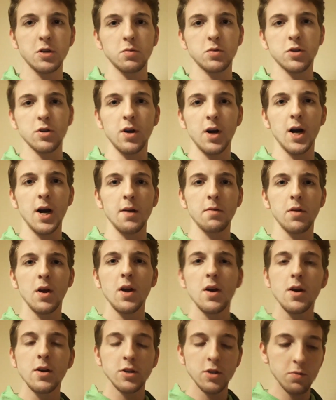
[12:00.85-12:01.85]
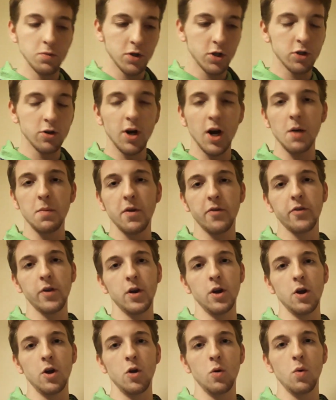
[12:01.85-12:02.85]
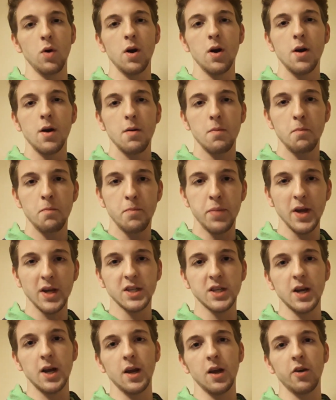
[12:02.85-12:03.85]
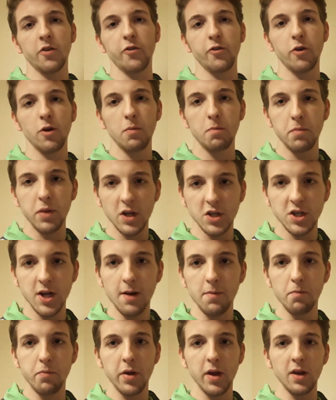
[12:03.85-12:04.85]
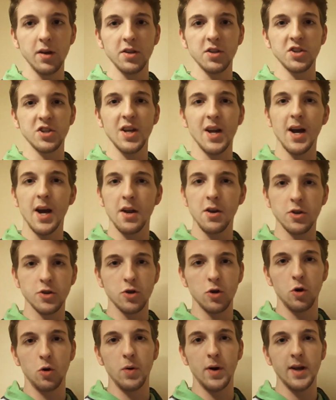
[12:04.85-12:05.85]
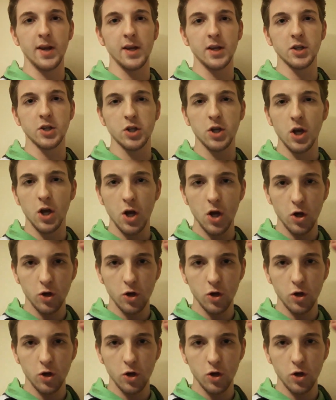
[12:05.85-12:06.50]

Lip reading: subscribed. Subscribe if you're new. Be safe. Be champions. And as always,